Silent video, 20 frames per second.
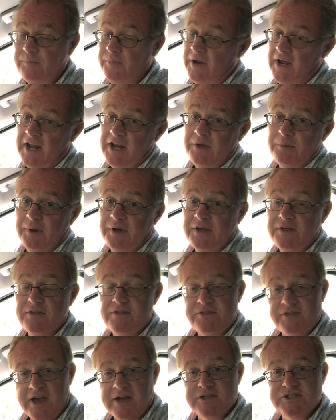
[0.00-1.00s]
But anyway,
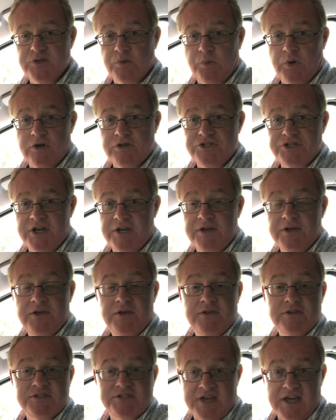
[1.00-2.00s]
thanks for watching,
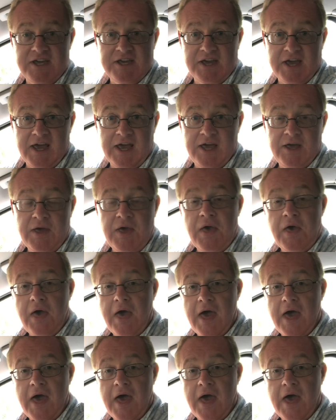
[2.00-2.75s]
take care,